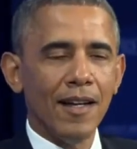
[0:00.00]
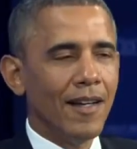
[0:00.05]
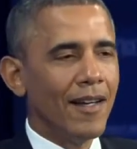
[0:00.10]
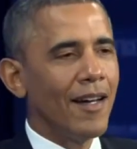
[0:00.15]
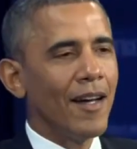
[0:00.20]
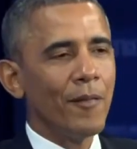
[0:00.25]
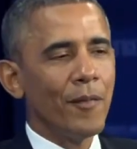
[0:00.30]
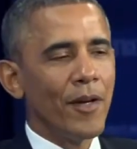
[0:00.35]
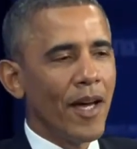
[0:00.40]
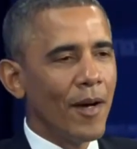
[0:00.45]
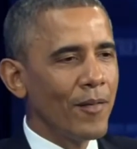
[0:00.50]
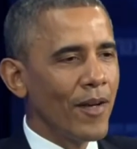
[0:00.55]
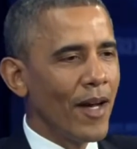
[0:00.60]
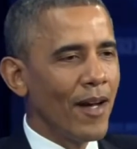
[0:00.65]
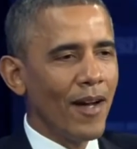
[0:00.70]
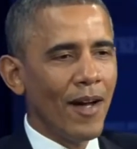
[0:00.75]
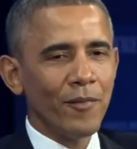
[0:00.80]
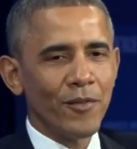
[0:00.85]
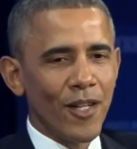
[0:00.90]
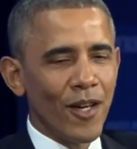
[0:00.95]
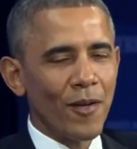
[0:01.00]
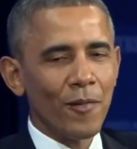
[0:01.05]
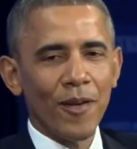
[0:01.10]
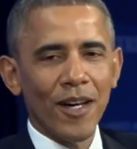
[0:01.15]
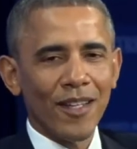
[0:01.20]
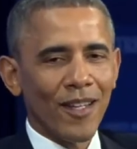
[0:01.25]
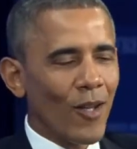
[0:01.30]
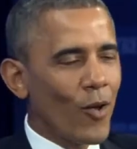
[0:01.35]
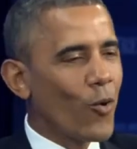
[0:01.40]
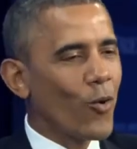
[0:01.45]
talking
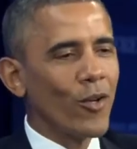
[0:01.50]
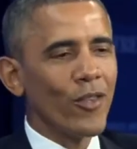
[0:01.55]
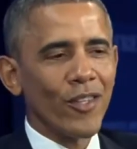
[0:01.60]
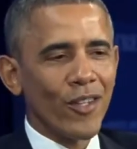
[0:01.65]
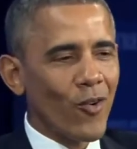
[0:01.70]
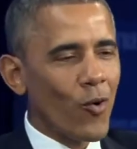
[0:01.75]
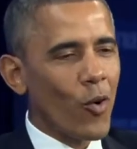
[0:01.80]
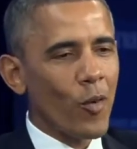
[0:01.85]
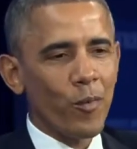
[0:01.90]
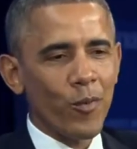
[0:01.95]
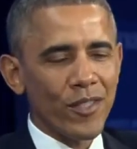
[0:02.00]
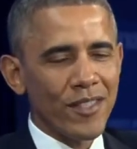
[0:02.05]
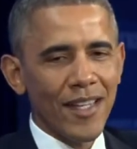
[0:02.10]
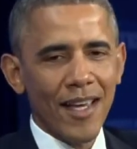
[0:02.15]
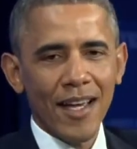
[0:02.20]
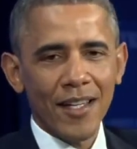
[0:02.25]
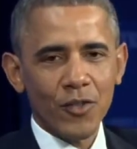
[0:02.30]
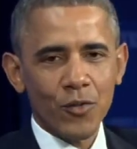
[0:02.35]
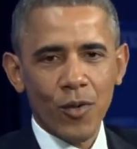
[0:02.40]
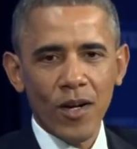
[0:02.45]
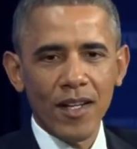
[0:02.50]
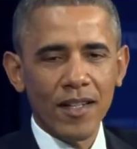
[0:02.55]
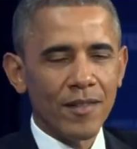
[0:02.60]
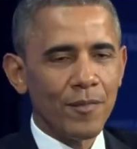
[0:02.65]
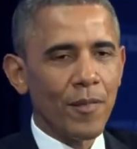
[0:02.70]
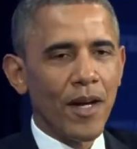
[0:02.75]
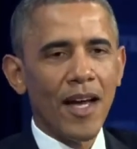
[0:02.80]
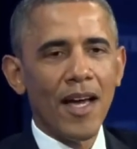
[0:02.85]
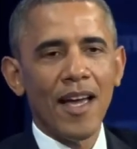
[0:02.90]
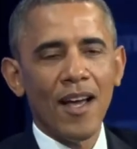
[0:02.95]
about lowering the corporate tax rate.
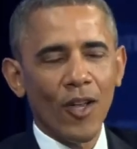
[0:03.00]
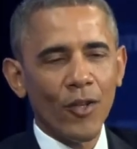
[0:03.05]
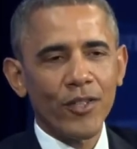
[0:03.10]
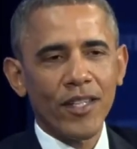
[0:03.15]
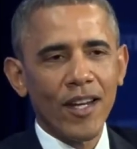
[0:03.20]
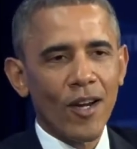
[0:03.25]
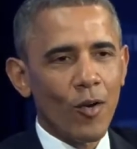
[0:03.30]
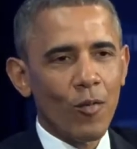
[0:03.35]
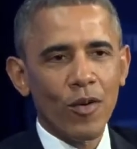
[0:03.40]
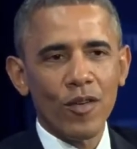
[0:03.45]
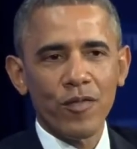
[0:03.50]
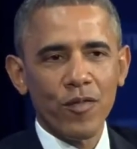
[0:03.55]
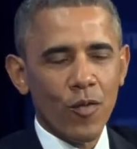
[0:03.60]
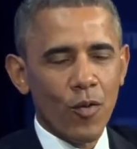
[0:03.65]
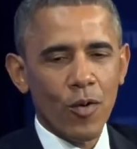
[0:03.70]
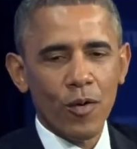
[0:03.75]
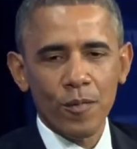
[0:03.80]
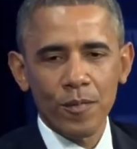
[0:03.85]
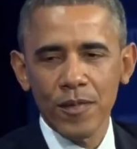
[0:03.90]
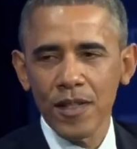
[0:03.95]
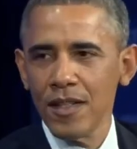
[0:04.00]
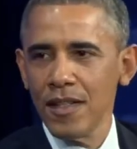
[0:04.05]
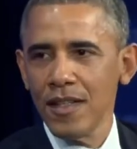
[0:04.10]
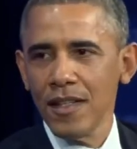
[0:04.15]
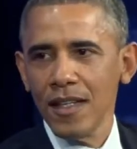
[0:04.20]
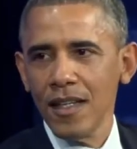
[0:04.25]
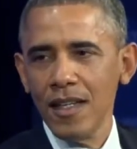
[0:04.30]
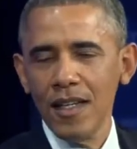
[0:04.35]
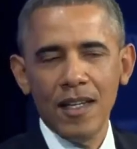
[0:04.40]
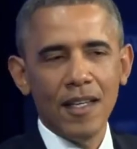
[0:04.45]
My health care reform
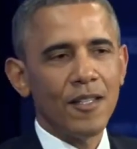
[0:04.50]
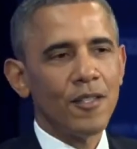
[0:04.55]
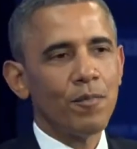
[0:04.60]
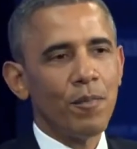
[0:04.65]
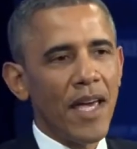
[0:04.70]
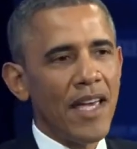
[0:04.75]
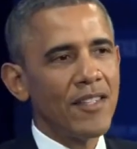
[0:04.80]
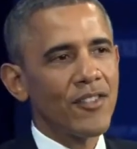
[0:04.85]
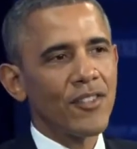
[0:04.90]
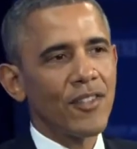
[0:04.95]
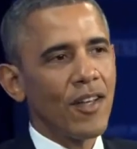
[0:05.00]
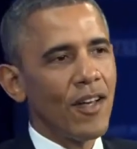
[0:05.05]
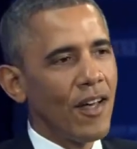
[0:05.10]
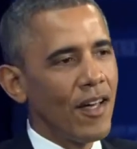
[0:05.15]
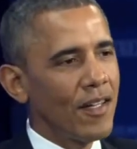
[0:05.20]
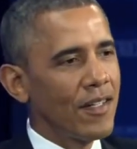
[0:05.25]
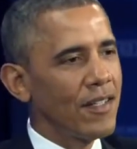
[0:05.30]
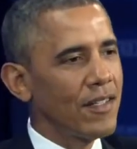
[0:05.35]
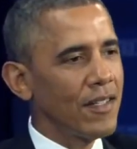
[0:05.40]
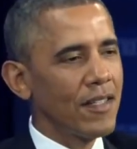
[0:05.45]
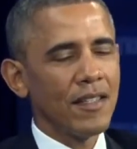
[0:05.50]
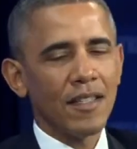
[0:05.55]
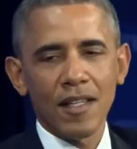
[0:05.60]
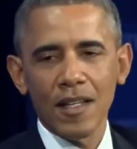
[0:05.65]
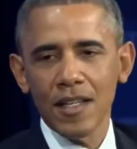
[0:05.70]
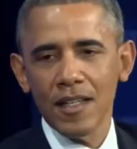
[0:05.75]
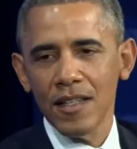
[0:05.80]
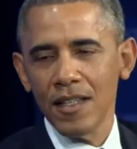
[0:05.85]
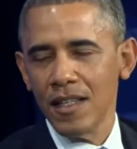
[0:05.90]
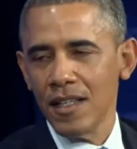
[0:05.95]
is based on
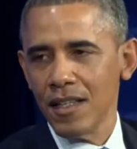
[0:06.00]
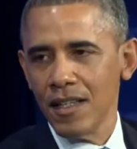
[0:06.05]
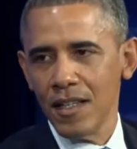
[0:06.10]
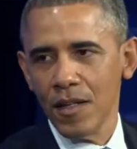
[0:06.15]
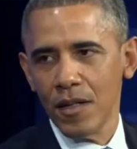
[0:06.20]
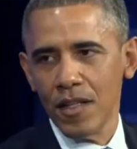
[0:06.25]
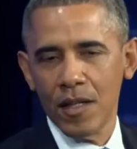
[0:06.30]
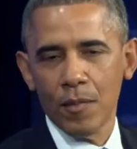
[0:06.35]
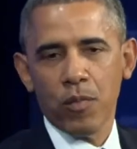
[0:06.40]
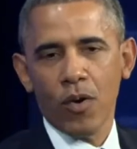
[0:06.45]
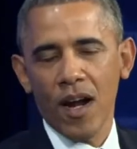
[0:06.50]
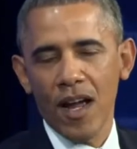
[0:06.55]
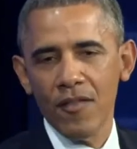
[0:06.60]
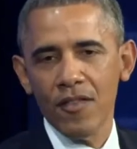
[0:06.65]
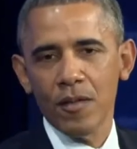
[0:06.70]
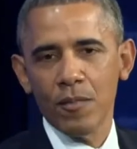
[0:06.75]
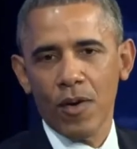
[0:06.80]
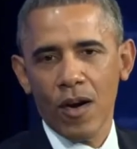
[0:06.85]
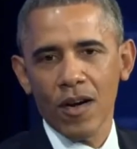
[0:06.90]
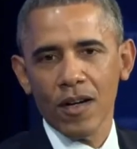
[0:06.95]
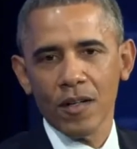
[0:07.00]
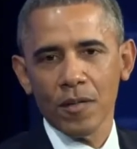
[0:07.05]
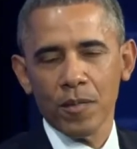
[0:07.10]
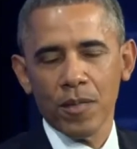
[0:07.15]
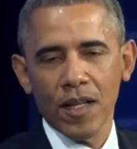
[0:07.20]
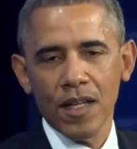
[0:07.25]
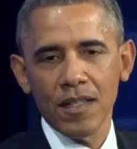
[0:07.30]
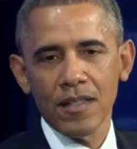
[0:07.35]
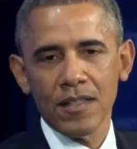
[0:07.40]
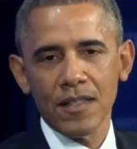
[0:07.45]
the private
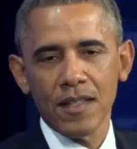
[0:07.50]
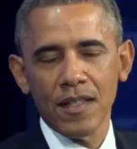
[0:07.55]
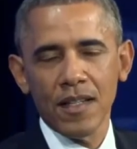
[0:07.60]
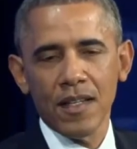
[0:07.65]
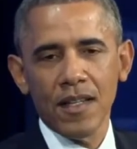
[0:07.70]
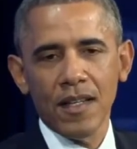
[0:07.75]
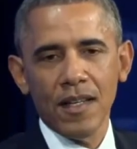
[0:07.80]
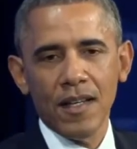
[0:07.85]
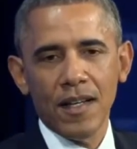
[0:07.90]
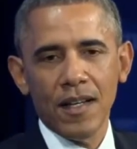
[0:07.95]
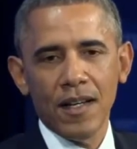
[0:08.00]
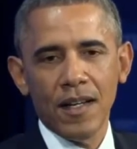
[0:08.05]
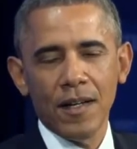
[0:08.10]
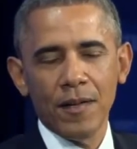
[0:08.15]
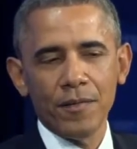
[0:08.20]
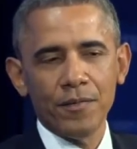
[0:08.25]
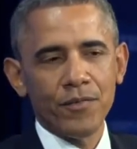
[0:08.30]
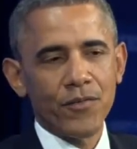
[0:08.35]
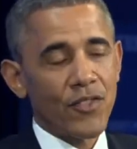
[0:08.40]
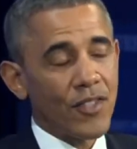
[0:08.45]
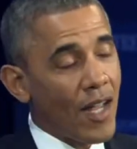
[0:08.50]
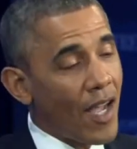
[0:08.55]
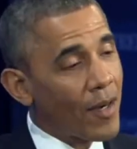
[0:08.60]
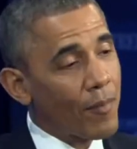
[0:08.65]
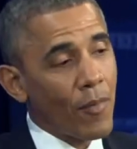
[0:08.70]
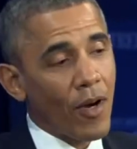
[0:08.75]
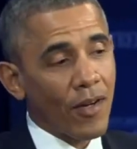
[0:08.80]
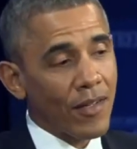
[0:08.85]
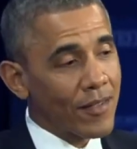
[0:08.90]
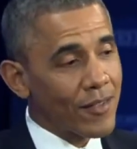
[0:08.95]
marketplace. Stock
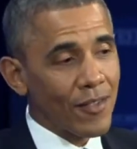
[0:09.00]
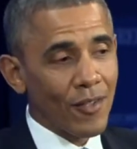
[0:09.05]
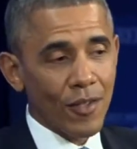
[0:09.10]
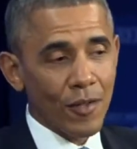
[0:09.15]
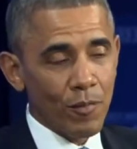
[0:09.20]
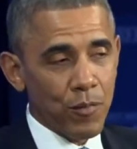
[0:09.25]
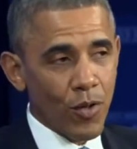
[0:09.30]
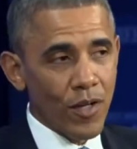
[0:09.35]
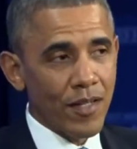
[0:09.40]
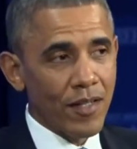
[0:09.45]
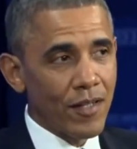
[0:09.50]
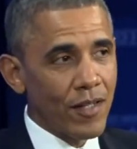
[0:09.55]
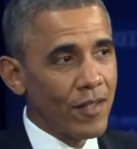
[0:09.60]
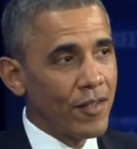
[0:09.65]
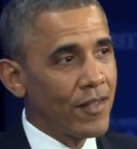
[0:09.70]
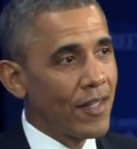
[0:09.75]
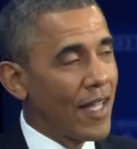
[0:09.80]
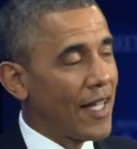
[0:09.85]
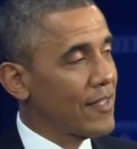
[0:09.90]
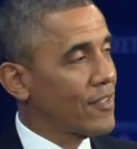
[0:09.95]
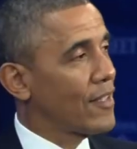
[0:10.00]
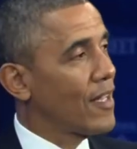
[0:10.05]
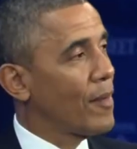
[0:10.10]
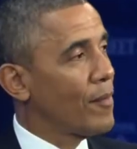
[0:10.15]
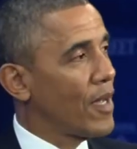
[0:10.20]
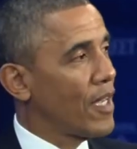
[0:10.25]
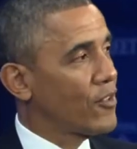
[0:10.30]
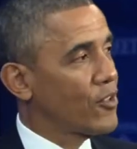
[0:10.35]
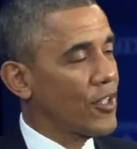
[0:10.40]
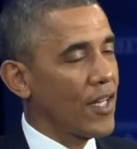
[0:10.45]
market's looking pretty good last time
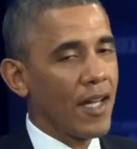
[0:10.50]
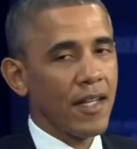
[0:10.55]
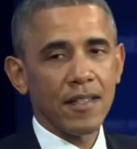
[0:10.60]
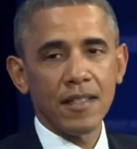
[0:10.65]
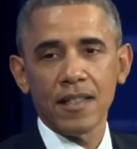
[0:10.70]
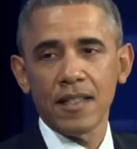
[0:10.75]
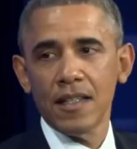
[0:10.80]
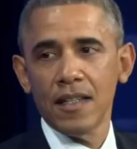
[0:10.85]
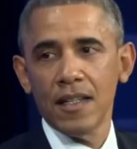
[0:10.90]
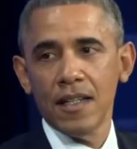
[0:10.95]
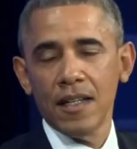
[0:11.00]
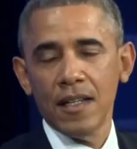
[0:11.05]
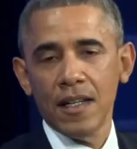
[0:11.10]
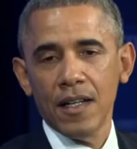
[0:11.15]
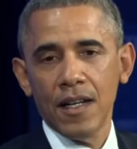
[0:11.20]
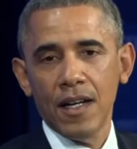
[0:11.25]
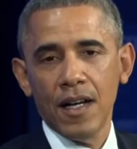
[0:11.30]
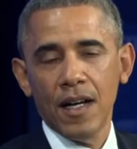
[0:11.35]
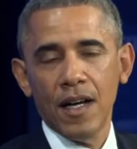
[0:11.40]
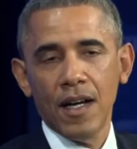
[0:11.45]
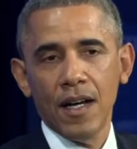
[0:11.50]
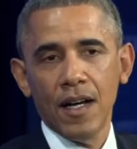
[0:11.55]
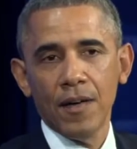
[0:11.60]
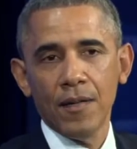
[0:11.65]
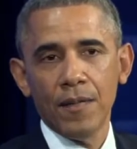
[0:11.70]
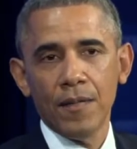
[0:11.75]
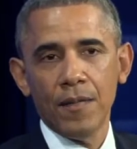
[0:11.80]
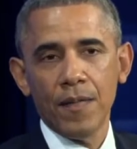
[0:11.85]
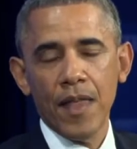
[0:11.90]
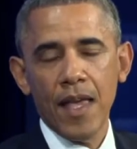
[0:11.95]
I checked.
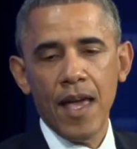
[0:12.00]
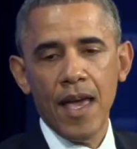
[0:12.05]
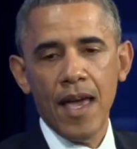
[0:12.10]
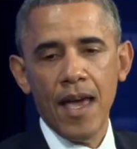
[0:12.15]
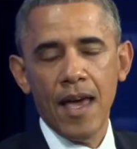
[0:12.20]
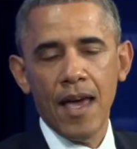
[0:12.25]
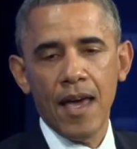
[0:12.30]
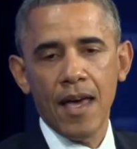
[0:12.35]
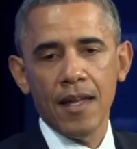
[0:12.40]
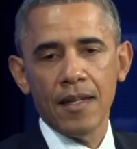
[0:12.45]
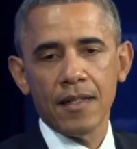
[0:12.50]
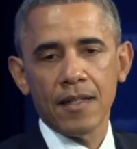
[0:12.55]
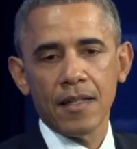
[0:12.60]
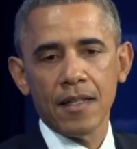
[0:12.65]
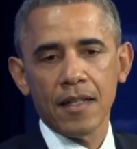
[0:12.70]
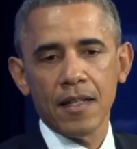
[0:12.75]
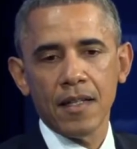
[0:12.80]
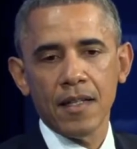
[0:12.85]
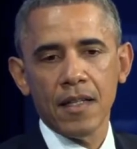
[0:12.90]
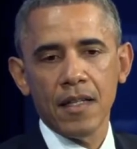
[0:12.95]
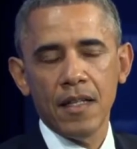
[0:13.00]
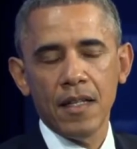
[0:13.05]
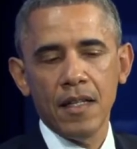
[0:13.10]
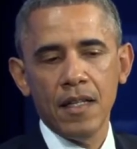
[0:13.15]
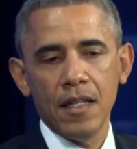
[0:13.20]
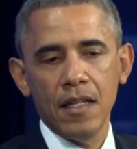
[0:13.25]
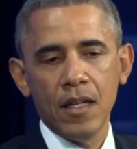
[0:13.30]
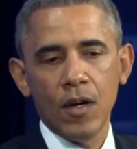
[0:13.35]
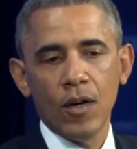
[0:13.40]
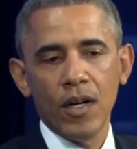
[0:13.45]
And
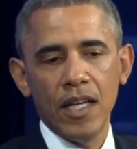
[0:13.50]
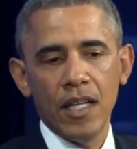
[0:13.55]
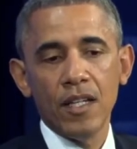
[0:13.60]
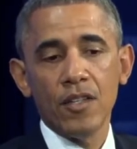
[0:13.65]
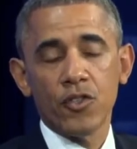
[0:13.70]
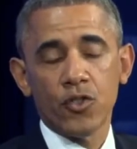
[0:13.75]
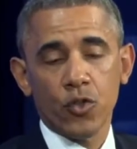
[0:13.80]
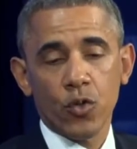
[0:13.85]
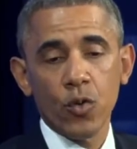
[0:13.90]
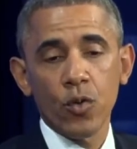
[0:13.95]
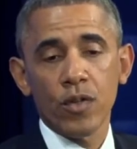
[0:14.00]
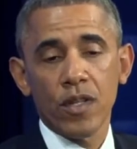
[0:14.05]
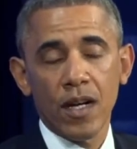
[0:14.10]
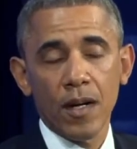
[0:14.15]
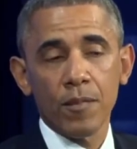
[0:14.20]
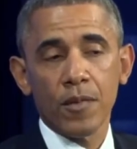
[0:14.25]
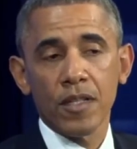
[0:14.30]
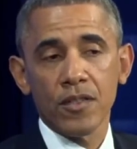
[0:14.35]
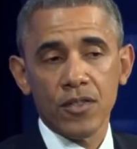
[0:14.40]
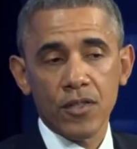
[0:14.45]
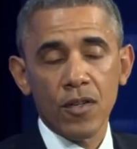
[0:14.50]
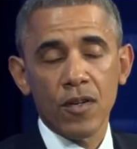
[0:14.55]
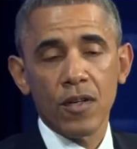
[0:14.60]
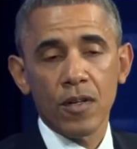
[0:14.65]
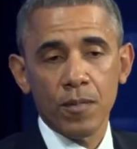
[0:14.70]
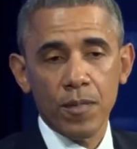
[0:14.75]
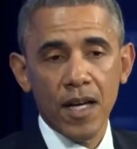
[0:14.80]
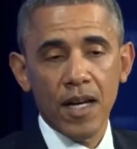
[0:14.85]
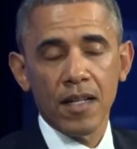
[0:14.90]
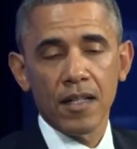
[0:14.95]
it is true that I'm concerned
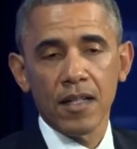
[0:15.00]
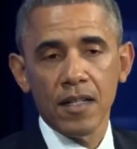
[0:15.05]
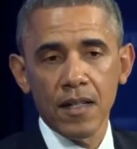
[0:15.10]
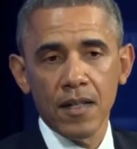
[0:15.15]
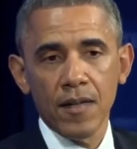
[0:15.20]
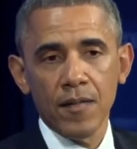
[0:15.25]
about